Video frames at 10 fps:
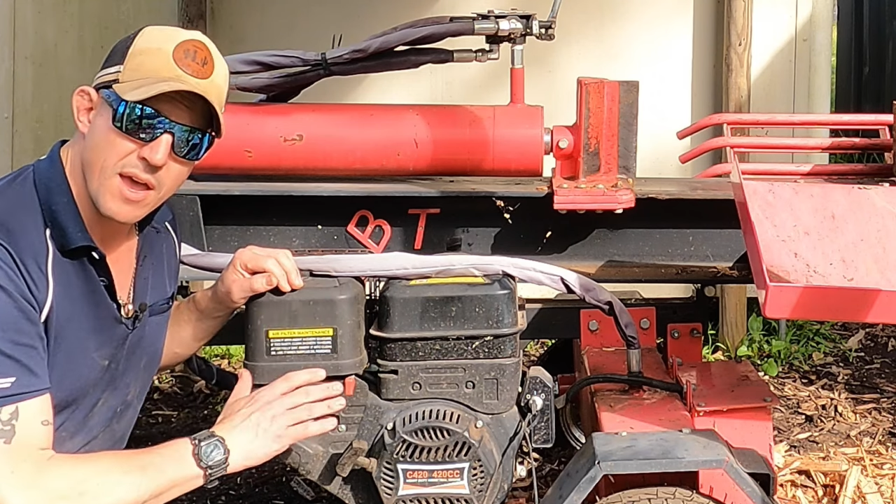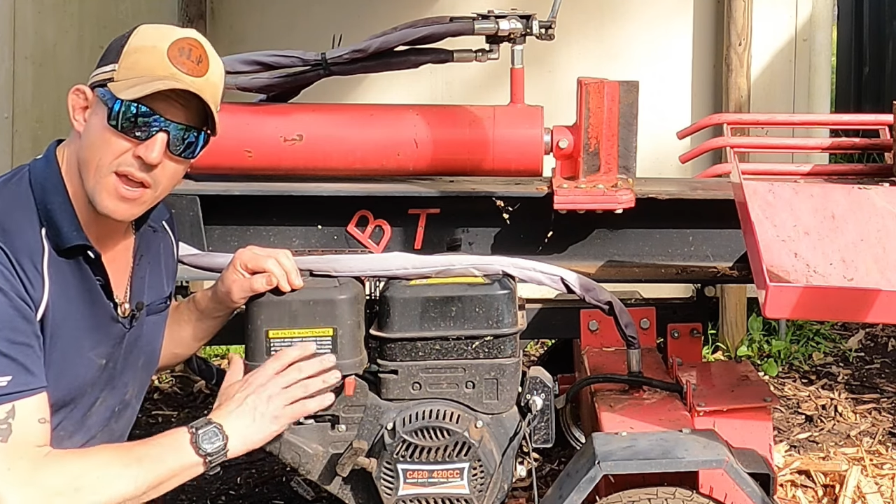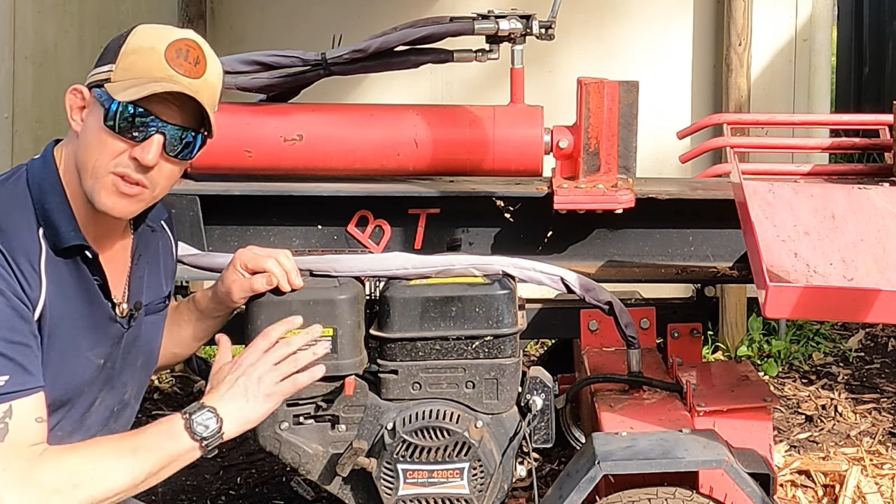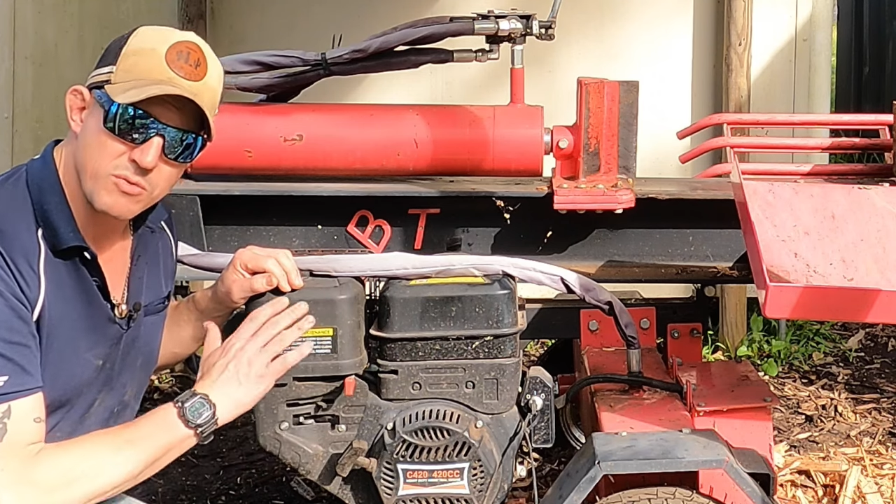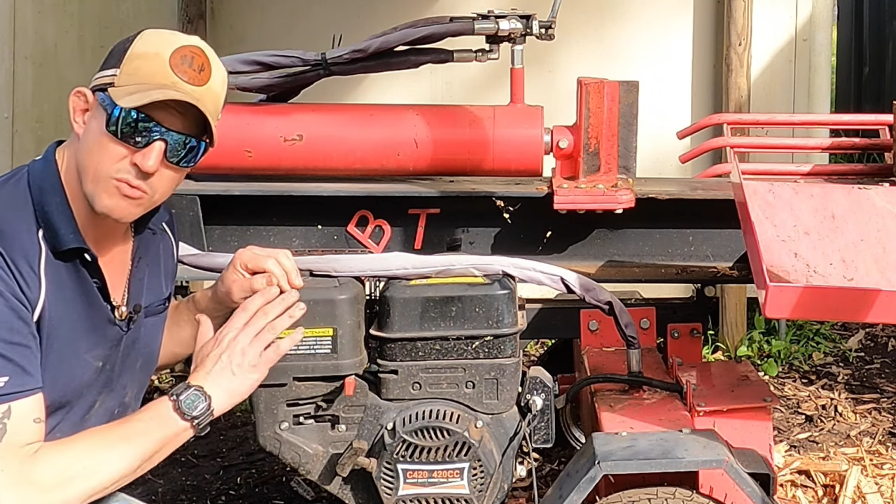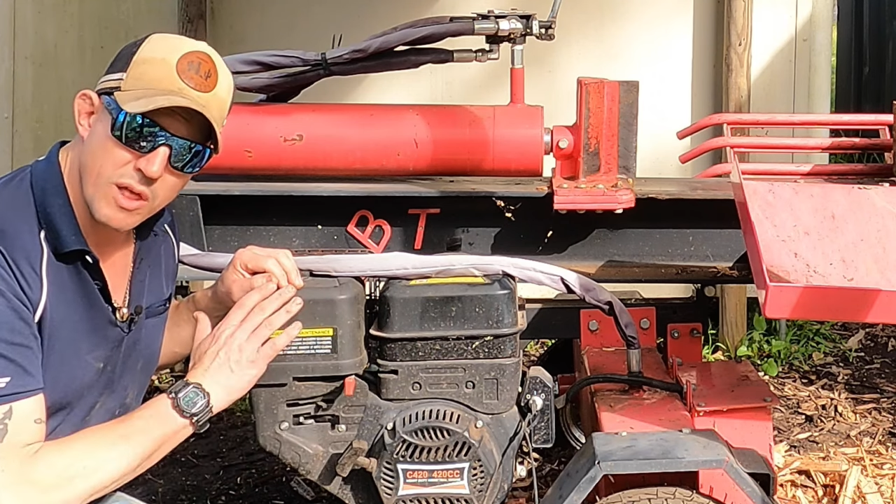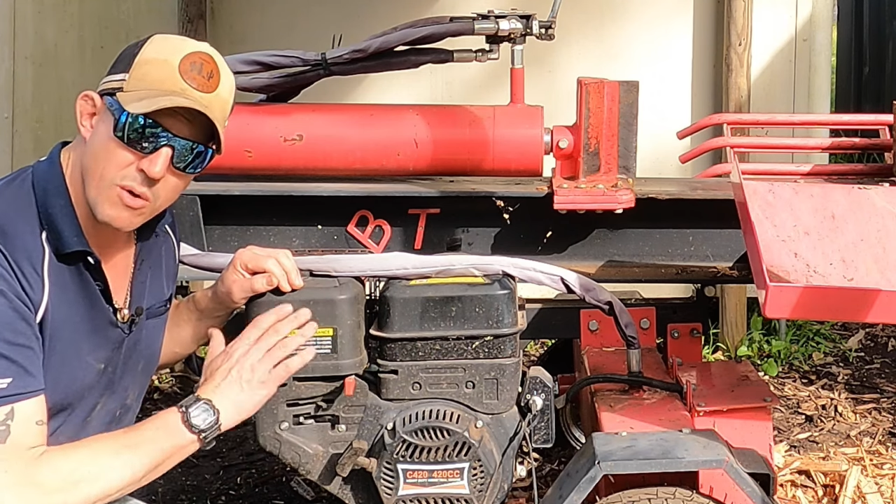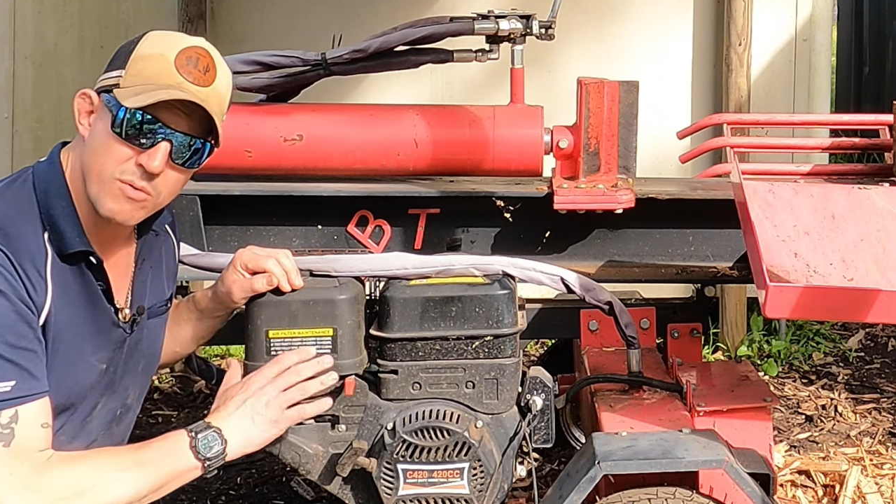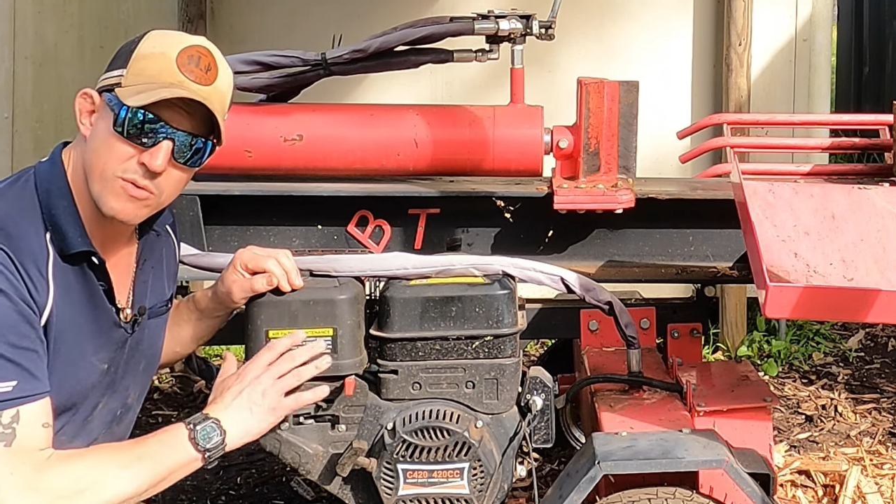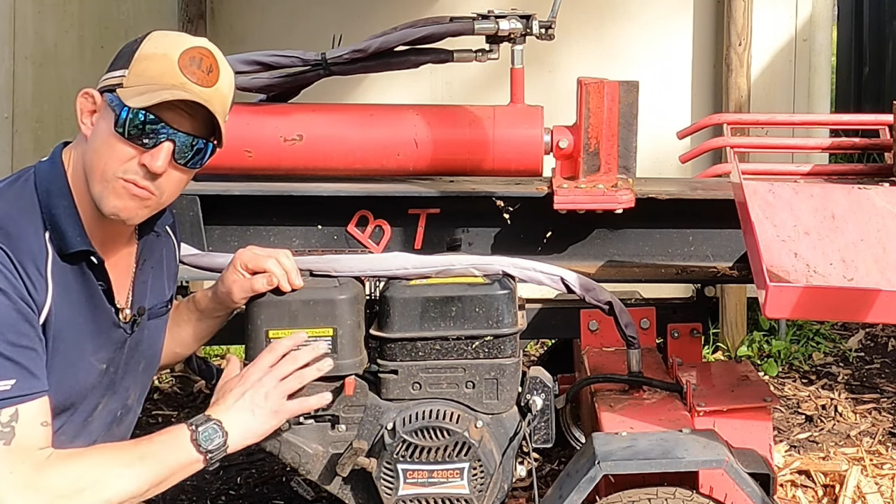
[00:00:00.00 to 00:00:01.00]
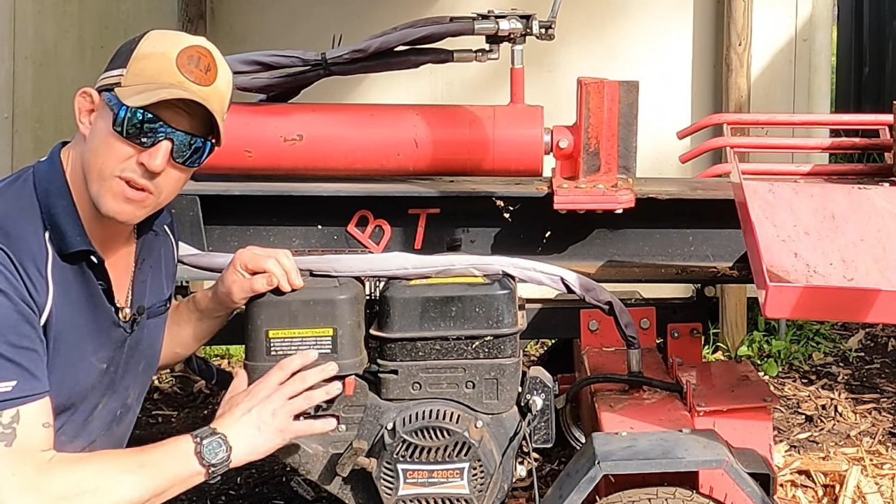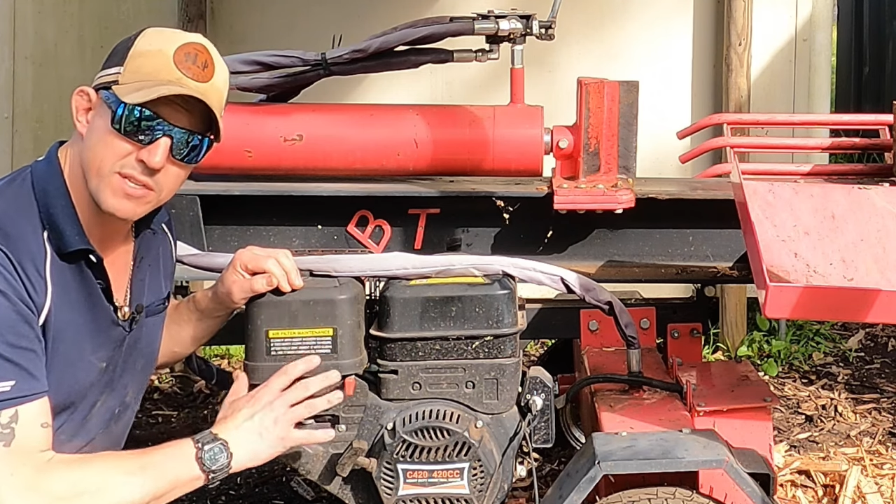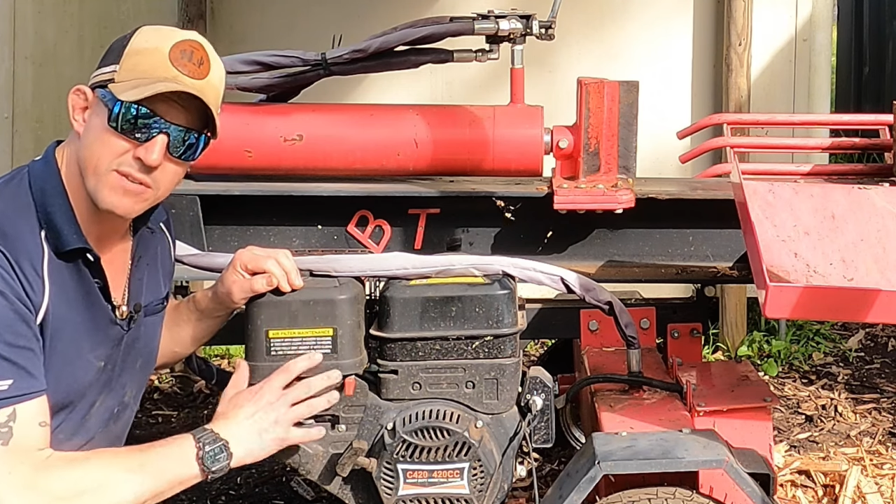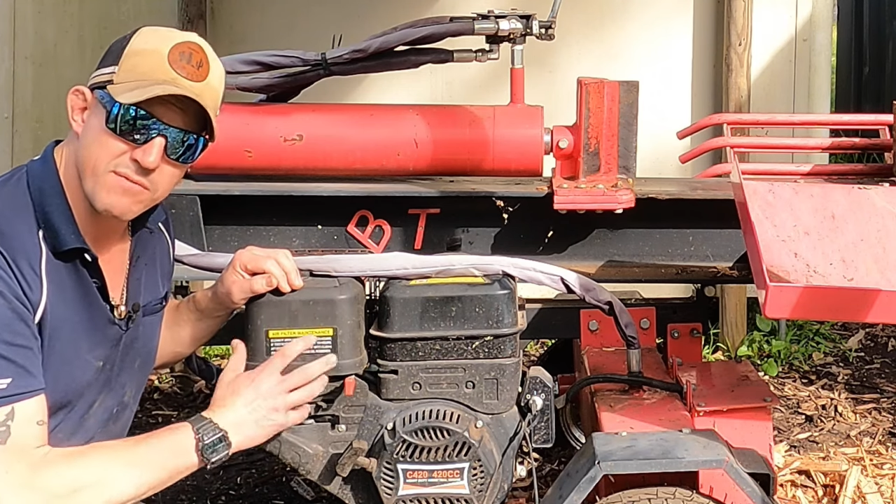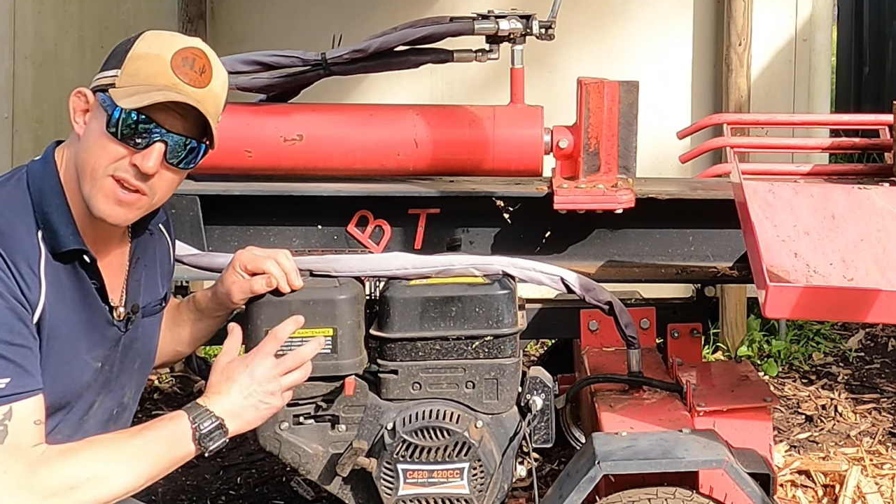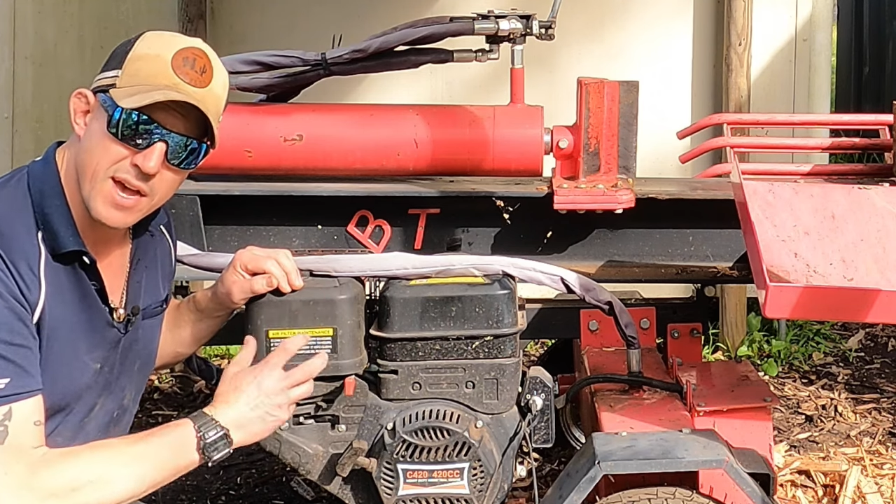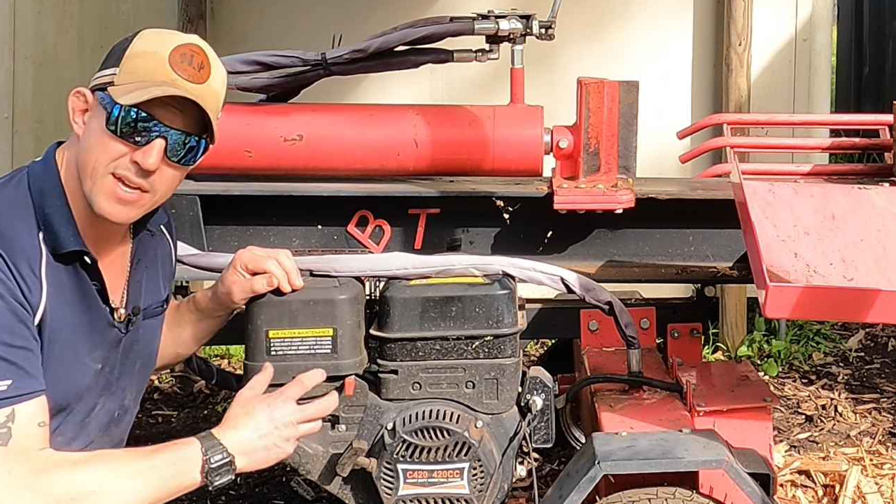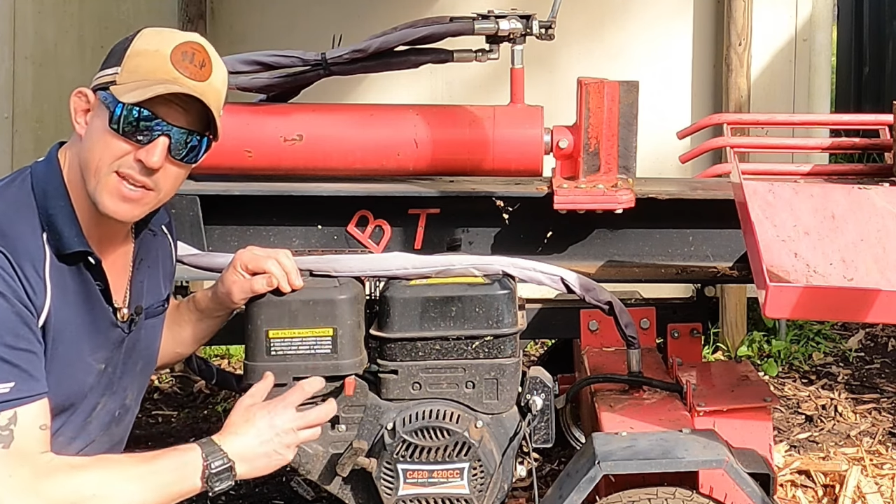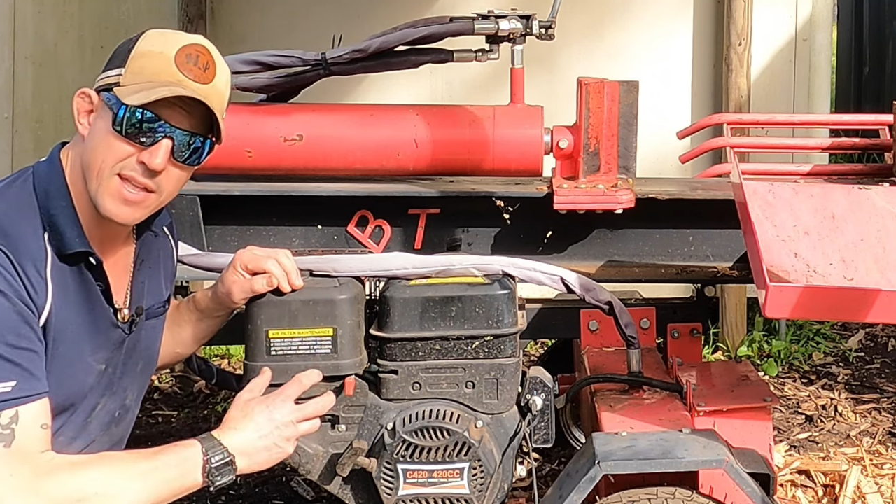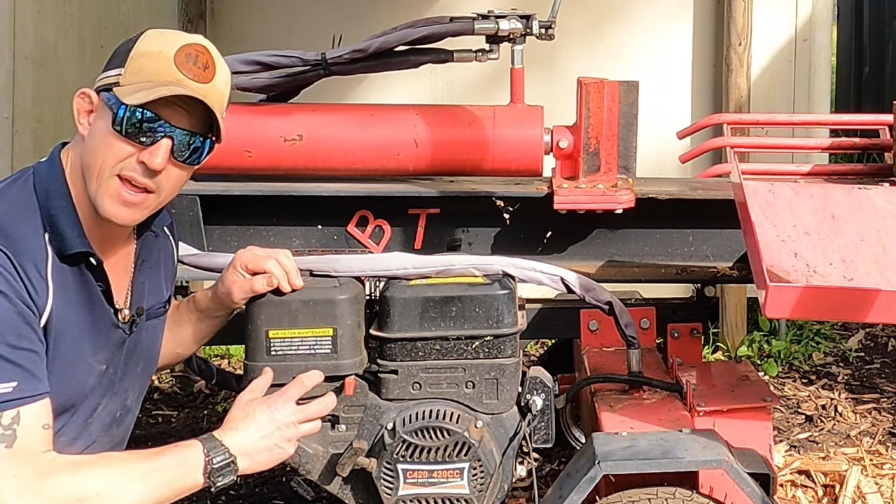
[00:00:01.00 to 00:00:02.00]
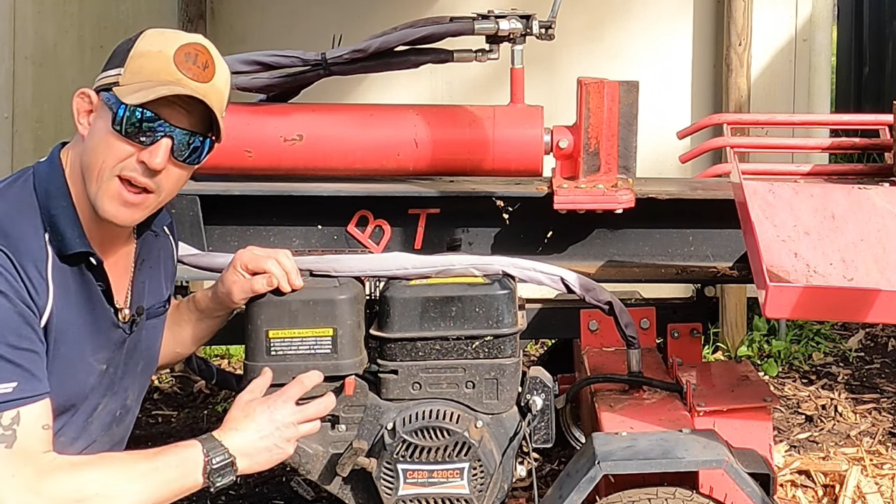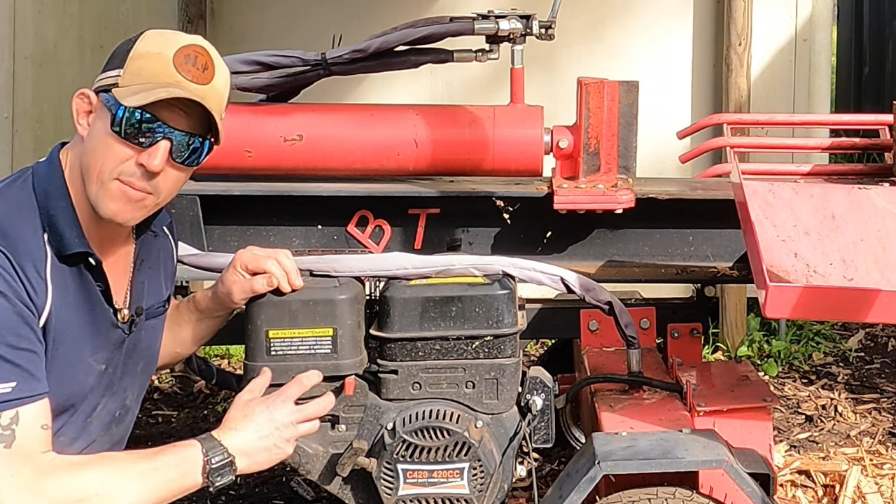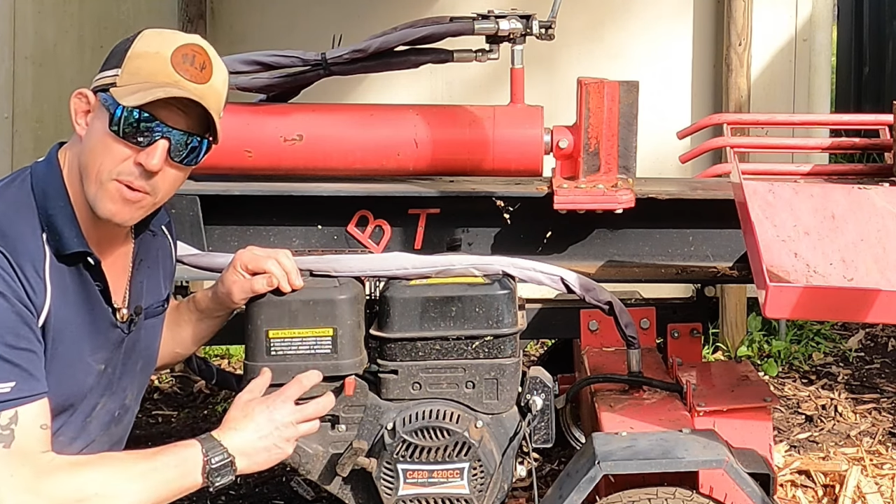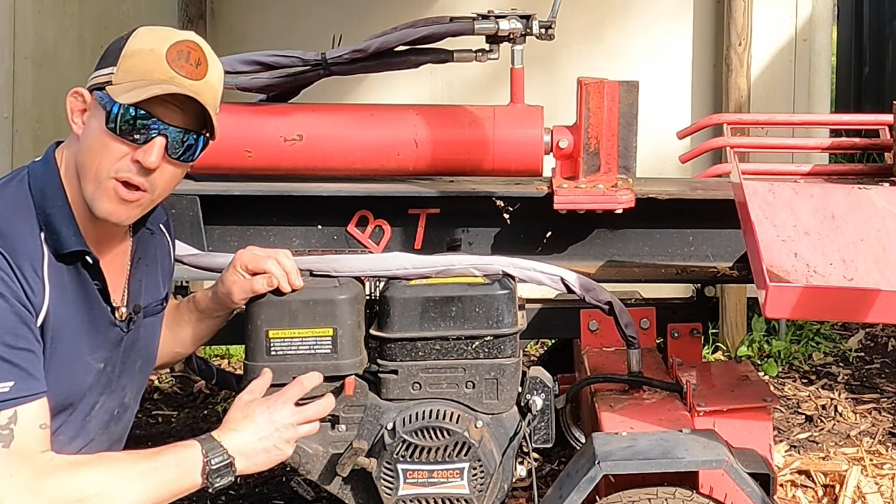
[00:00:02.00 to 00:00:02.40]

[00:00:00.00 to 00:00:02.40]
and you'll lower the risk of gunking that up